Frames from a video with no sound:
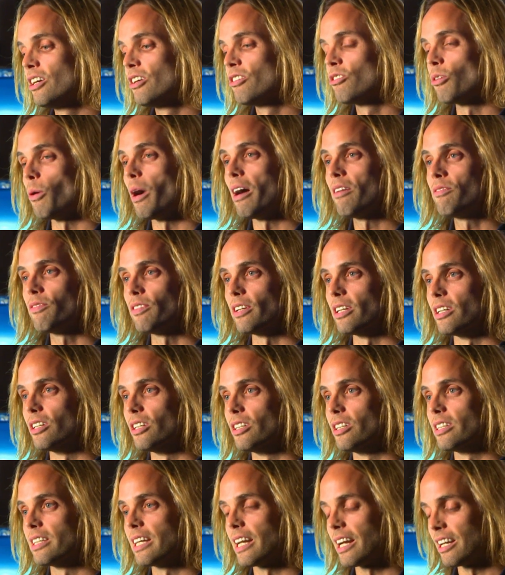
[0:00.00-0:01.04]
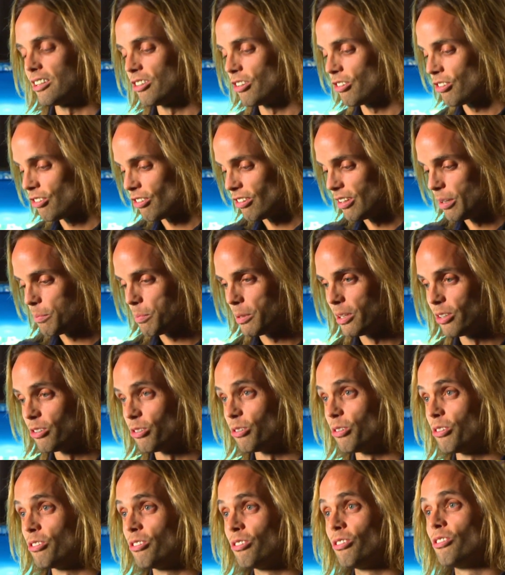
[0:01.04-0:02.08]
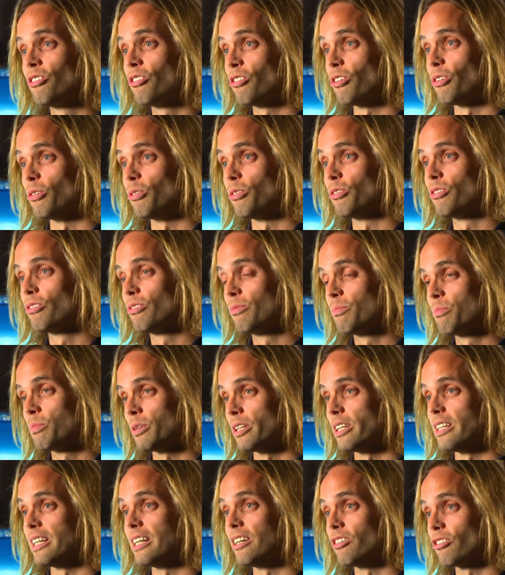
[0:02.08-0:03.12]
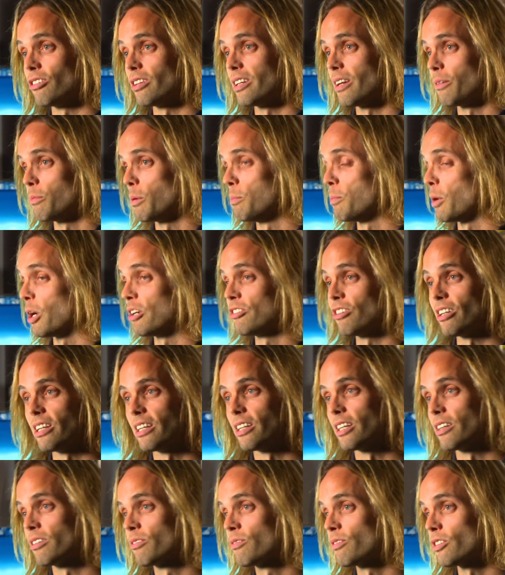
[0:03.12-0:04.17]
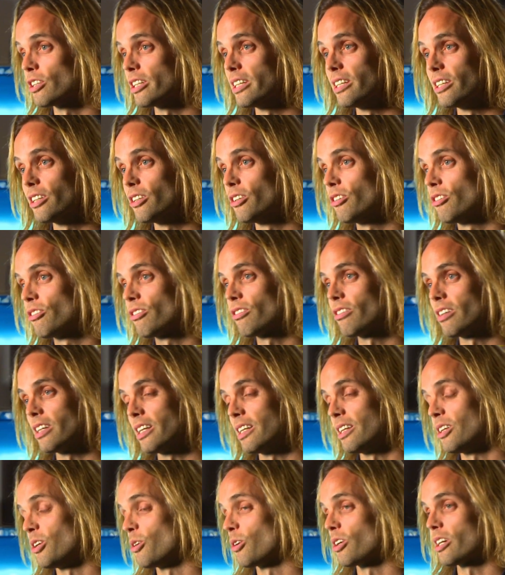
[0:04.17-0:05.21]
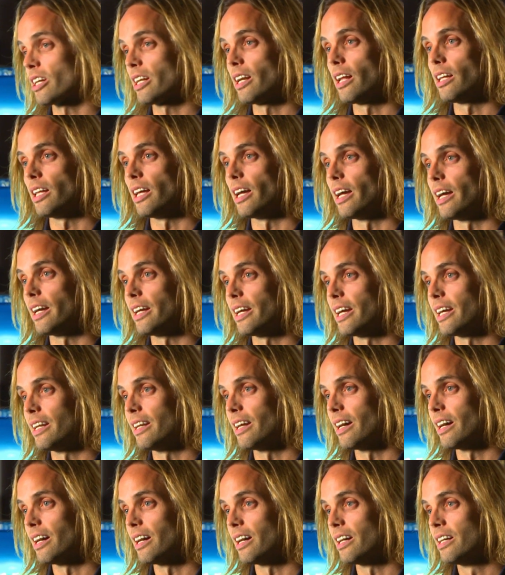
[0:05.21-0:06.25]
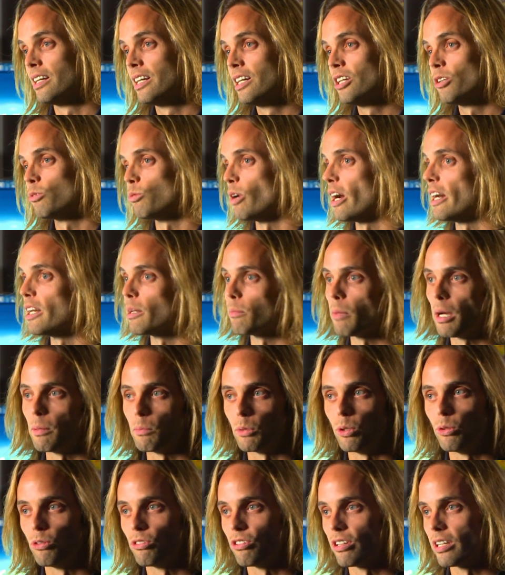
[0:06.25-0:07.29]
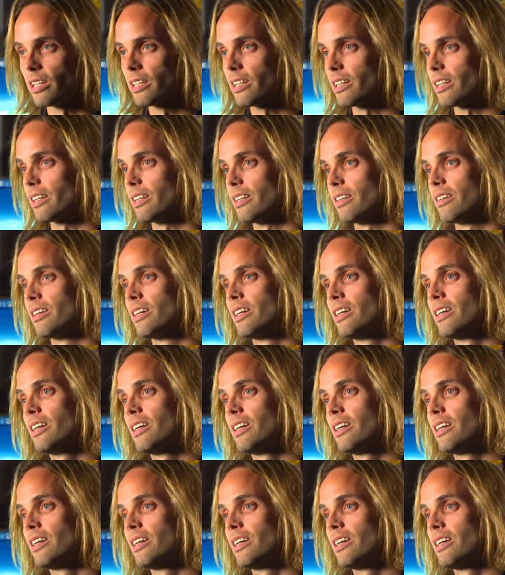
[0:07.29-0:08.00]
So I feel that I just slip into Drew's shoes pretty easily. I've been bartending for years in New York and LA, and writing my music and